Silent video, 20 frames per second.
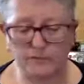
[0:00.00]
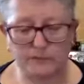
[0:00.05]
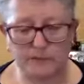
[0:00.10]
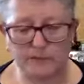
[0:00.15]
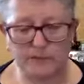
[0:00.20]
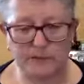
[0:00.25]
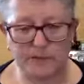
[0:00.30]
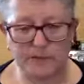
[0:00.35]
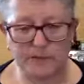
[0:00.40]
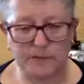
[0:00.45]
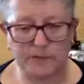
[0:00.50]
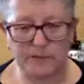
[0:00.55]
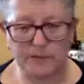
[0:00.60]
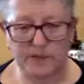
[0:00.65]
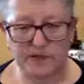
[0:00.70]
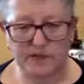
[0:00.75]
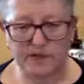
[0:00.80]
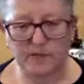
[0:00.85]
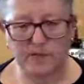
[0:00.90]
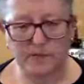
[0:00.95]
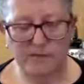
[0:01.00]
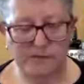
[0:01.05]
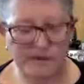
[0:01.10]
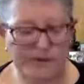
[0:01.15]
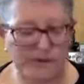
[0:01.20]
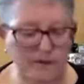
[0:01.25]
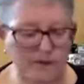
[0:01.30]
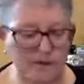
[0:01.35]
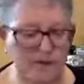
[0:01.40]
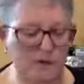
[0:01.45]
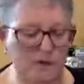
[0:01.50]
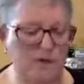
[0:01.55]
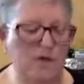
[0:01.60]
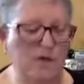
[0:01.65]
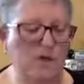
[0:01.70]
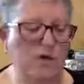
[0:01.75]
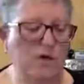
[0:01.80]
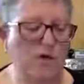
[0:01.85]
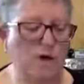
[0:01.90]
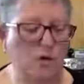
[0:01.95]
on the table within a couple of hours,
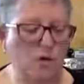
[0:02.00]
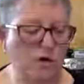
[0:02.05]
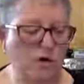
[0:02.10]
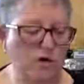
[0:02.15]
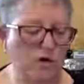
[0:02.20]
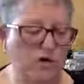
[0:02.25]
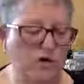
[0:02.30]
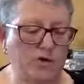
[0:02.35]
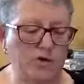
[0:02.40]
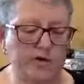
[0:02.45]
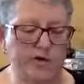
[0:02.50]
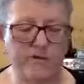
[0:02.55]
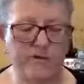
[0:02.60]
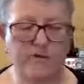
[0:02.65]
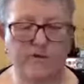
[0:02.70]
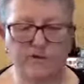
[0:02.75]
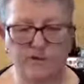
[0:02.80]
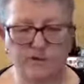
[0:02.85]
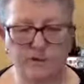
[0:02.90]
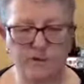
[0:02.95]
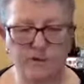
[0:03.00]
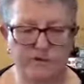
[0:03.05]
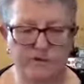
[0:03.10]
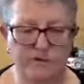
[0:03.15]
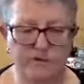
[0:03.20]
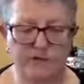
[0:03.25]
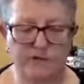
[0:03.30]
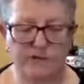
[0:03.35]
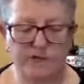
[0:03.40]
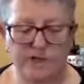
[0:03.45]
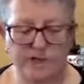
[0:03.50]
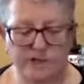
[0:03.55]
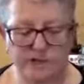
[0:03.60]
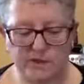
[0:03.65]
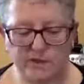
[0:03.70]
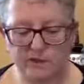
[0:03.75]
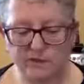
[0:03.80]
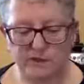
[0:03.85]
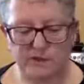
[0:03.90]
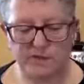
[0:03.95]
or you can have the dough in the fridge and
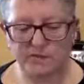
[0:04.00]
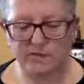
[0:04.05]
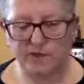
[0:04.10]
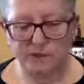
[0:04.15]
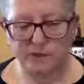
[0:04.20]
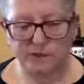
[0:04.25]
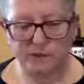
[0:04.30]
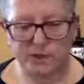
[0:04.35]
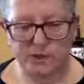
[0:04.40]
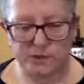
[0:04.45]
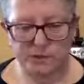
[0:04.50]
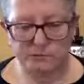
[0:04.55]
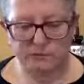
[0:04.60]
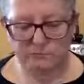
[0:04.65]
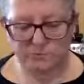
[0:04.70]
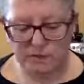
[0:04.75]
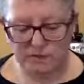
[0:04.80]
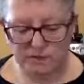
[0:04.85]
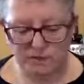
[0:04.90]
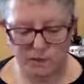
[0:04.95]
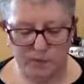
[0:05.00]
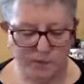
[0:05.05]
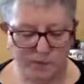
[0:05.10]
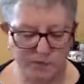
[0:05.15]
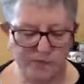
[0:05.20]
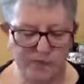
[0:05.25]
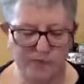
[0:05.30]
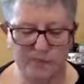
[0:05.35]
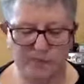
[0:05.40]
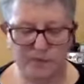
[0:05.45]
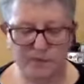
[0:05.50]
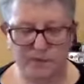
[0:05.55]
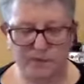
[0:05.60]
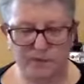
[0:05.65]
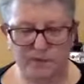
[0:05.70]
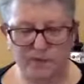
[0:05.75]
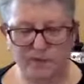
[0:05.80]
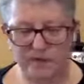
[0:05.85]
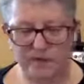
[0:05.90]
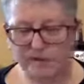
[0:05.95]
you can have fresh bread in the morning, much the same way
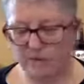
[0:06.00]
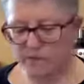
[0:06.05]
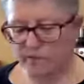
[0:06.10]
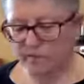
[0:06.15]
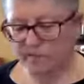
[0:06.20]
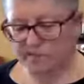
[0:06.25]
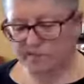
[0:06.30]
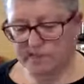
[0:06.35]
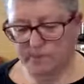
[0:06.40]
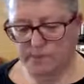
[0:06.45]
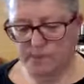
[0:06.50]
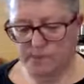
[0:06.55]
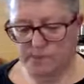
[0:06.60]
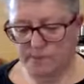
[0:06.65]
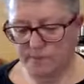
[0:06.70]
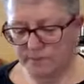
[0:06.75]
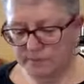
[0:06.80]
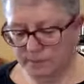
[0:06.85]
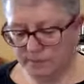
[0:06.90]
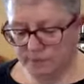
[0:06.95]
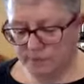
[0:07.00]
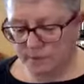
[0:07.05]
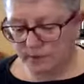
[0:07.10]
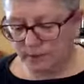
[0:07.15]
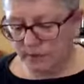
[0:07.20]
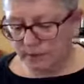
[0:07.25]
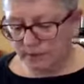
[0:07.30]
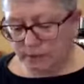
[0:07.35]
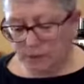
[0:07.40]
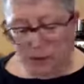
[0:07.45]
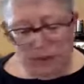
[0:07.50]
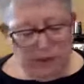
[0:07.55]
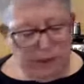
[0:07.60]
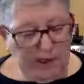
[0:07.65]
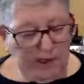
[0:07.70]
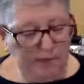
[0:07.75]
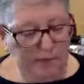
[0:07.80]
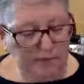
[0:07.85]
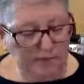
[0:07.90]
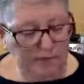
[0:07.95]
you can with the sourdough. So,
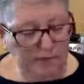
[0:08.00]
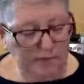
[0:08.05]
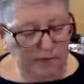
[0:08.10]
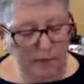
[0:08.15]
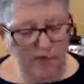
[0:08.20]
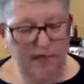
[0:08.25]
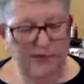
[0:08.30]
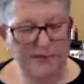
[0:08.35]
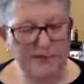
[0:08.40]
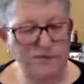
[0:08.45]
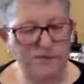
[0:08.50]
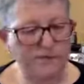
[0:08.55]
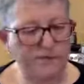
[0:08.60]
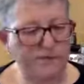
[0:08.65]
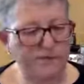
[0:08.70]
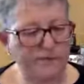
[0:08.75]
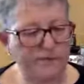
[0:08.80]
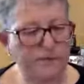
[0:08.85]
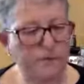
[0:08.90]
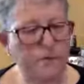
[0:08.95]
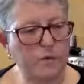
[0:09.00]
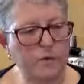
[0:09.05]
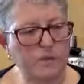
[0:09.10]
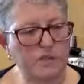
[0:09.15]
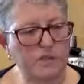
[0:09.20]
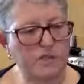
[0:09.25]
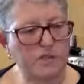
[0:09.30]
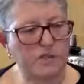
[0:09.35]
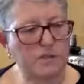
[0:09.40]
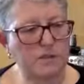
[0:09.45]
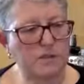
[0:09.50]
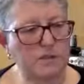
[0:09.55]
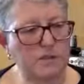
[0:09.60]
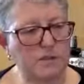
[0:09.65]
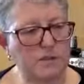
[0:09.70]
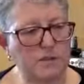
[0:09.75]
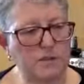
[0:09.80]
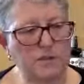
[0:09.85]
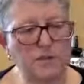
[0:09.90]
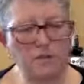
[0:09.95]
okay, so do we have any more questions?
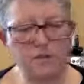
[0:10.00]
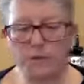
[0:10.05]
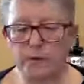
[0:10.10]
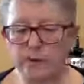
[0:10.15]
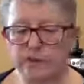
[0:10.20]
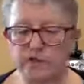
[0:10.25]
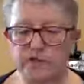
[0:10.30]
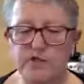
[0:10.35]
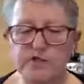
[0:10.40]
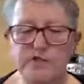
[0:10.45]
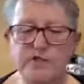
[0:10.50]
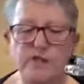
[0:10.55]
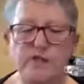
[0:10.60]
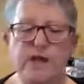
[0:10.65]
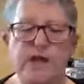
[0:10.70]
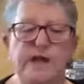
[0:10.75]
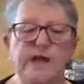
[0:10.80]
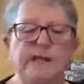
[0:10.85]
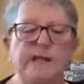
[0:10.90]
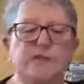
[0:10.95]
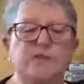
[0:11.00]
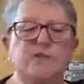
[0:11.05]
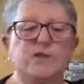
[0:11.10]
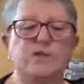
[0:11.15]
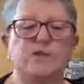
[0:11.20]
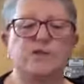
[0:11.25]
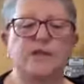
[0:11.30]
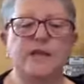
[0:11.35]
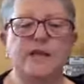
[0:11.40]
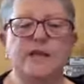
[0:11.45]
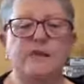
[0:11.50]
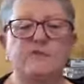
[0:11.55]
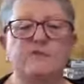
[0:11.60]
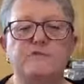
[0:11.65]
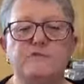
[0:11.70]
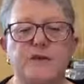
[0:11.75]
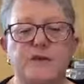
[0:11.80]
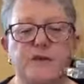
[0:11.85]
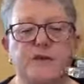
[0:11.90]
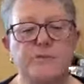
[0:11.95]
No questions? Okay, so thank you
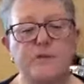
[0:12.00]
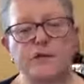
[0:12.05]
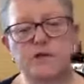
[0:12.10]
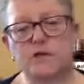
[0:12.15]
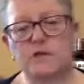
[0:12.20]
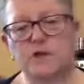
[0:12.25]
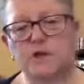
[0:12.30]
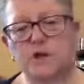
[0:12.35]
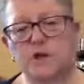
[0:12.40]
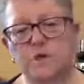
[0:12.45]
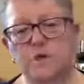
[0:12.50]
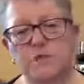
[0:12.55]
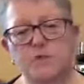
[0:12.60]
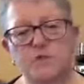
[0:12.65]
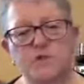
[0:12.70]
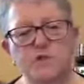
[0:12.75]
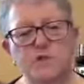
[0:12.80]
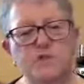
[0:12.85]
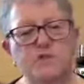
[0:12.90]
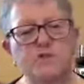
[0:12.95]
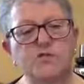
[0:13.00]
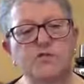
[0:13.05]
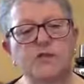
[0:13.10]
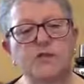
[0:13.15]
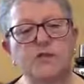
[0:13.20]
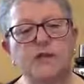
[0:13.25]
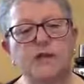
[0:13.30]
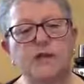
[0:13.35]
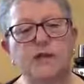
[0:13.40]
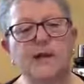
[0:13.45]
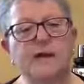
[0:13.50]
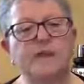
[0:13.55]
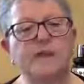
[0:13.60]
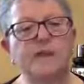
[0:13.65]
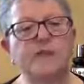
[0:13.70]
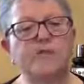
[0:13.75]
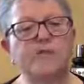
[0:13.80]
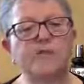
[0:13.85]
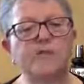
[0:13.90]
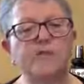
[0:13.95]
very much. I hope it was useful and
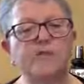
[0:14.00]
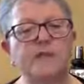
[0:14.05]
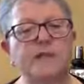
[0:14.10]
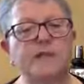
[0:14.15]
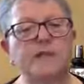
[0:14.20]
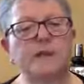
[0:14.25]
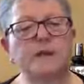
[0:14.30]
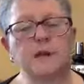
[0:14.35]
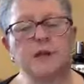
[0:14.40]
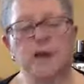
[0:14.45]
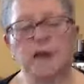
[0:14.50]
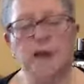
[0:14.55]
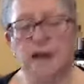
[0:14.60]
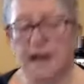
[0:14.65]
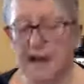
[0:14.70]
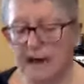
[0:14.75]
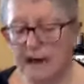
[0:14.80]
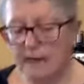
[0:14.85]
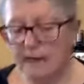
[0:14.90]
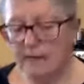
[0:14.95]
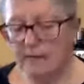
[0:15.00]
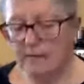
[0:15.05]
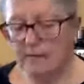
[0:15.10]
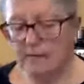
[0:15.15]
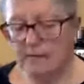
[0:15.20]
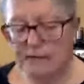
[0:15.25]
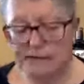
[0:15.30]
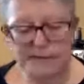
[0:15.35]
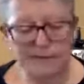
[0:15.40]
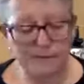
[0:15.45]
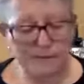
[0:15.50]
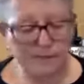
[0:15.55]
interesting. Please let